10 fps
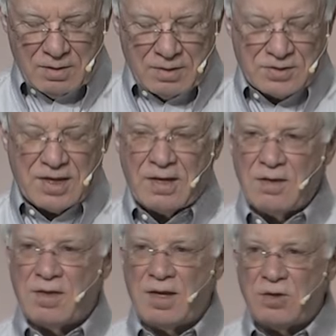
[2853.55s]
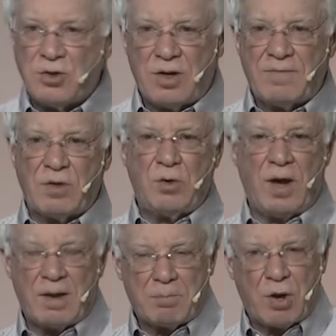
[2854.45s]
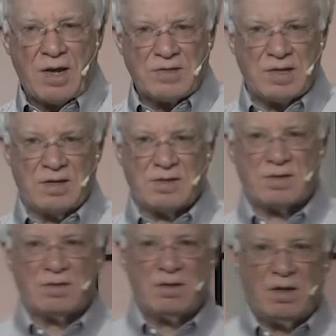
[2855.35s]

The second thing is you're going to have to know how to process.